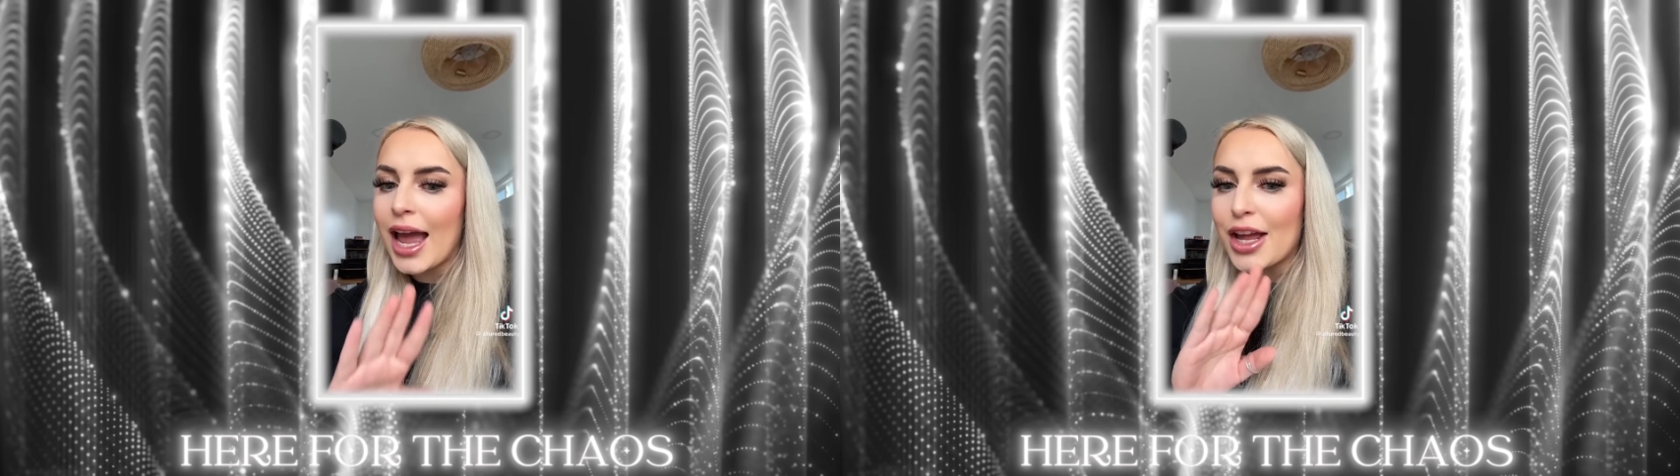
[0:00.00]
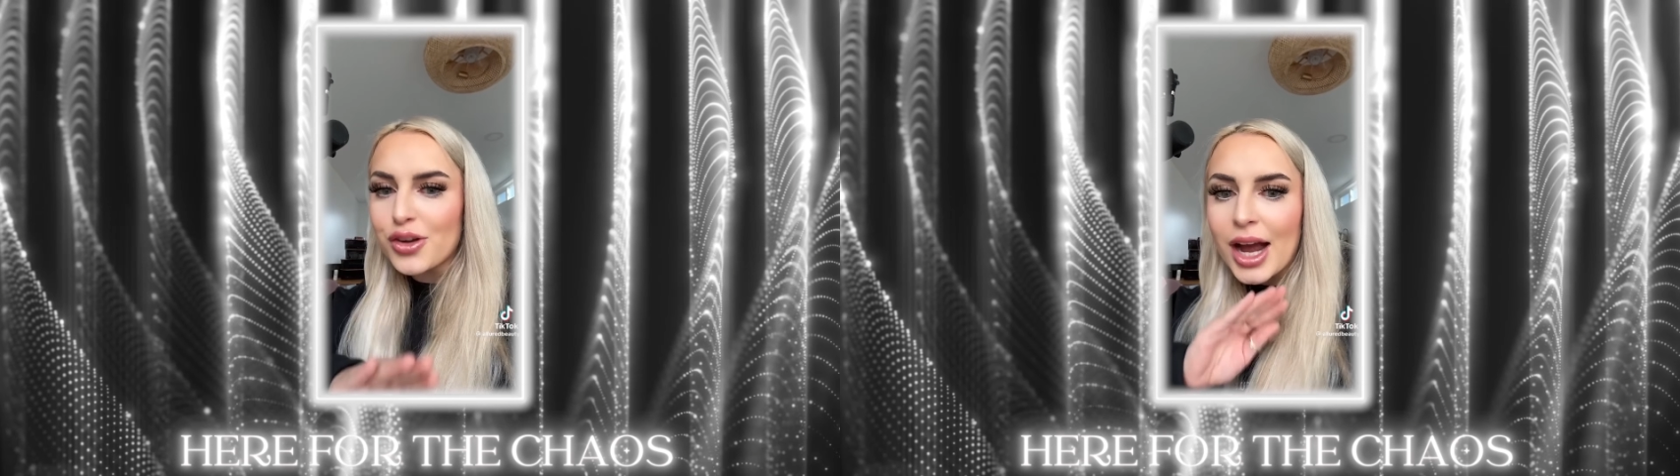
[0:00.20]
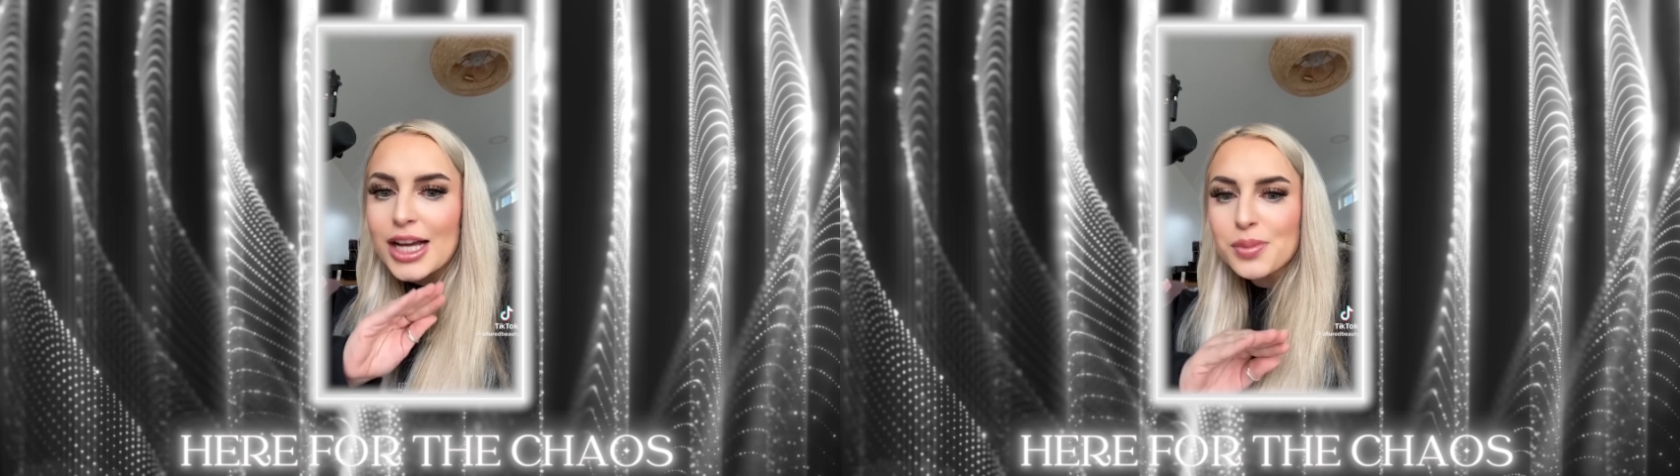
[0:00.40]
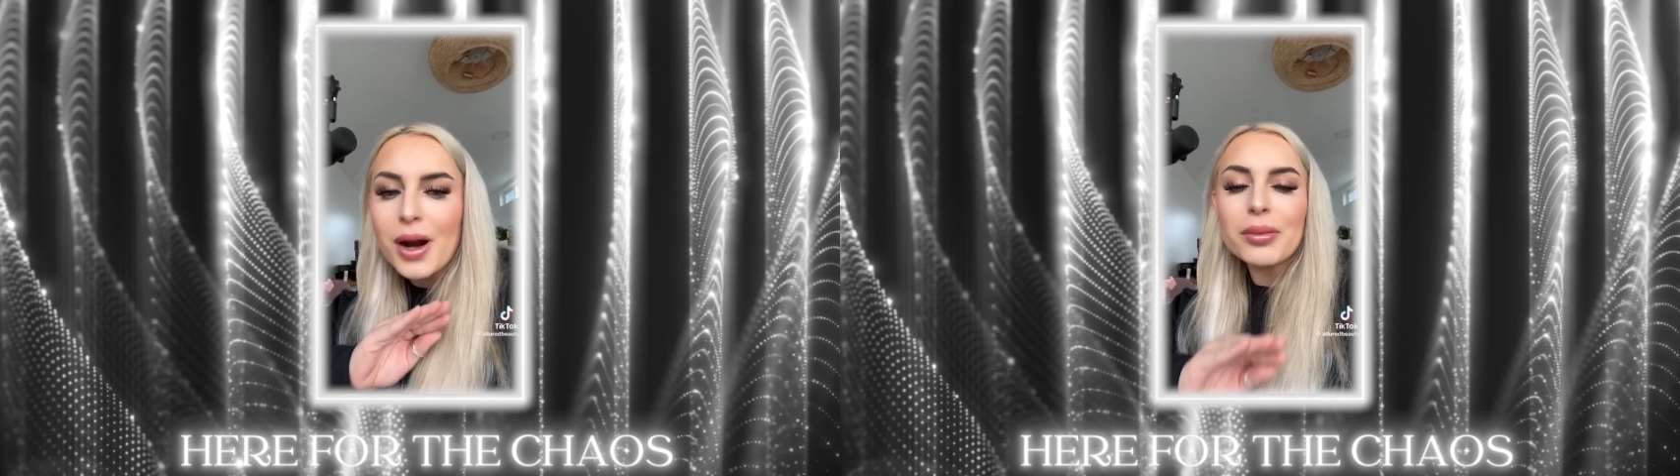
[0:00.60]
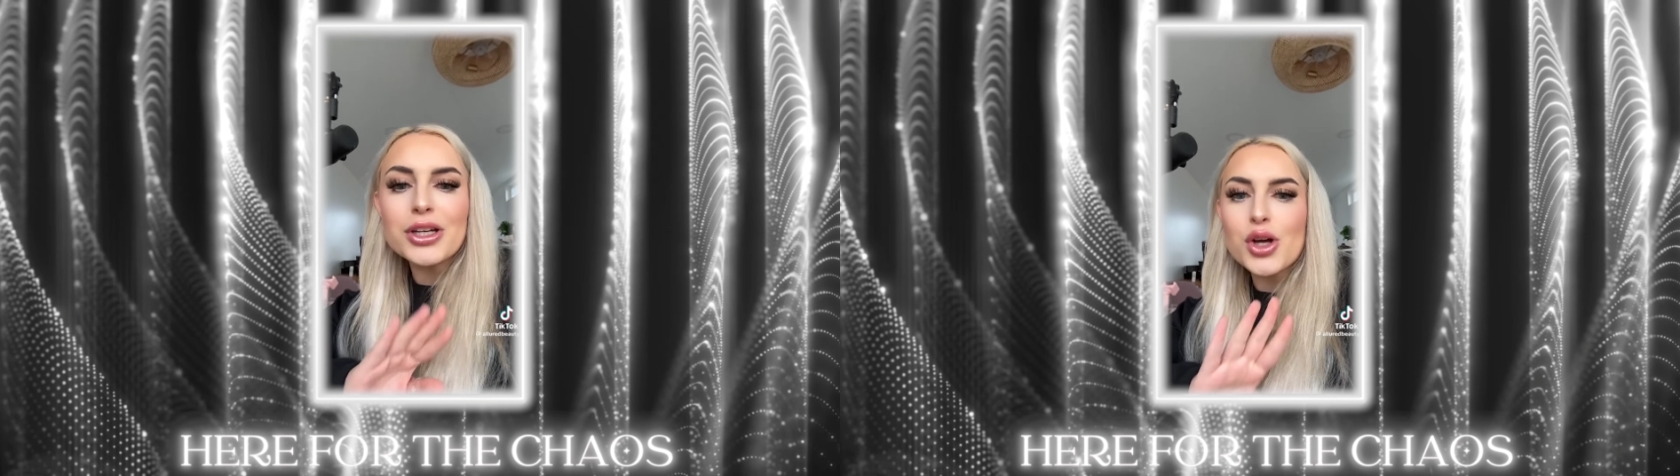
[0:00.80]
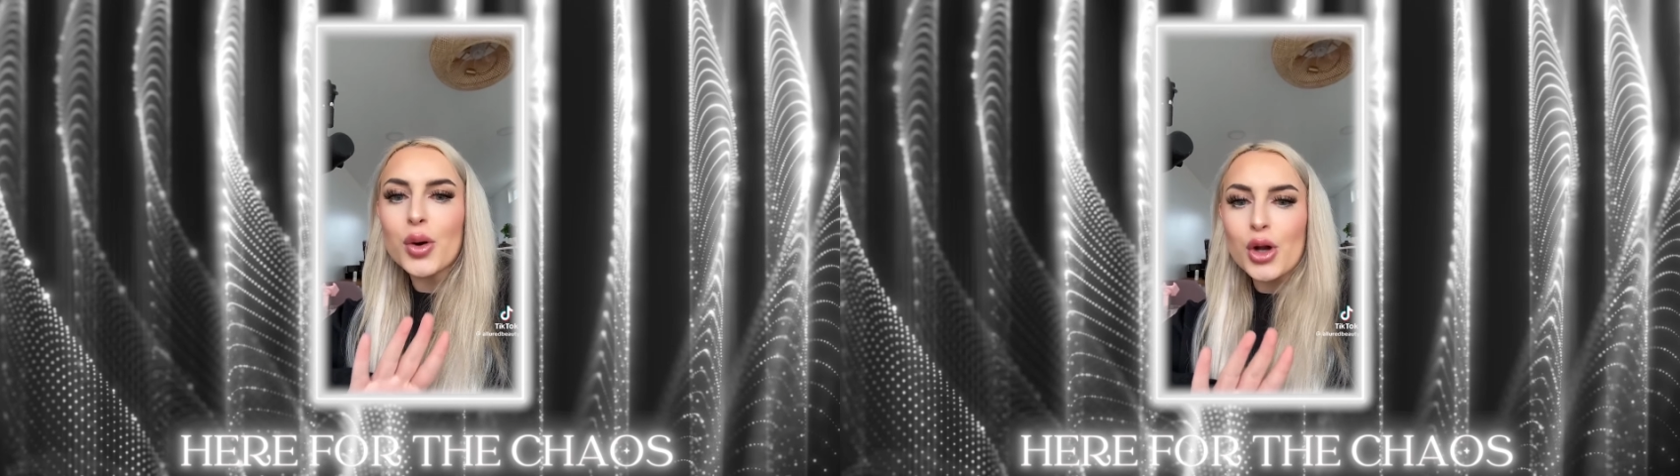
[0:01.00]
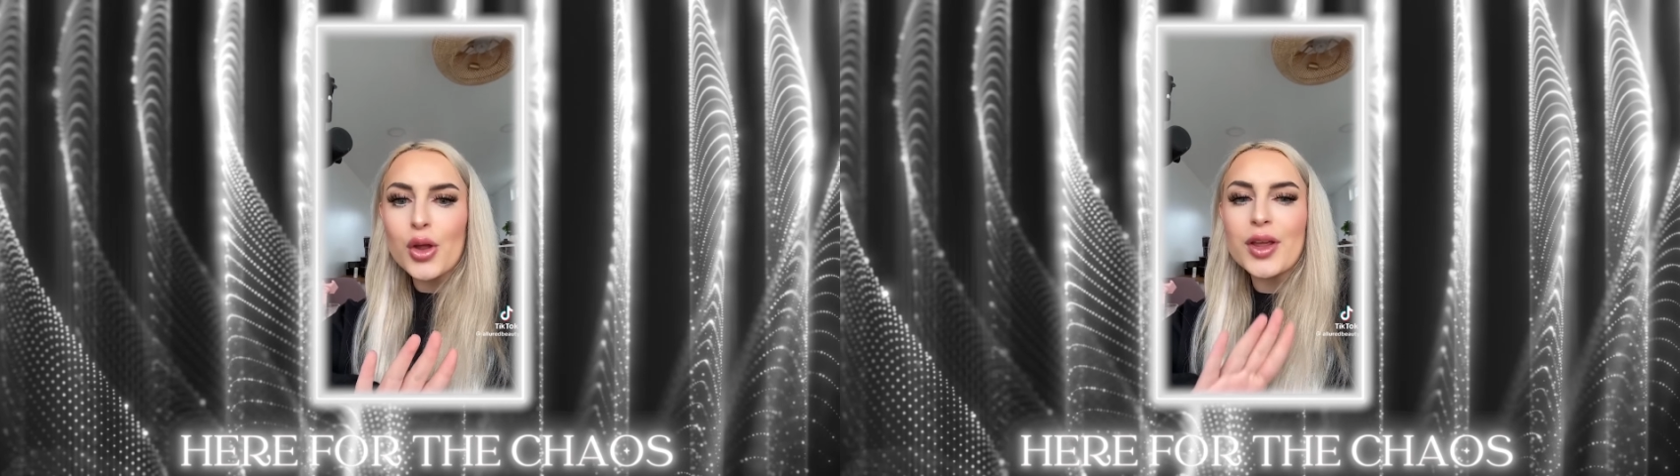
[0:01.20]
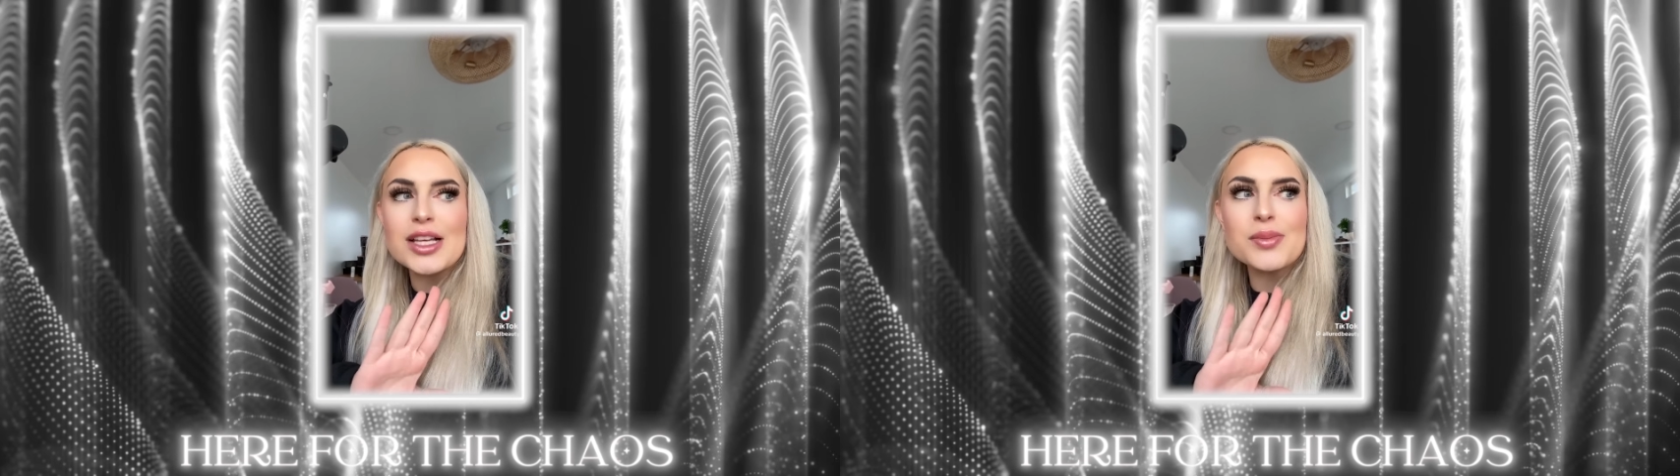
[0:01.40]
And you guys probably don't know this,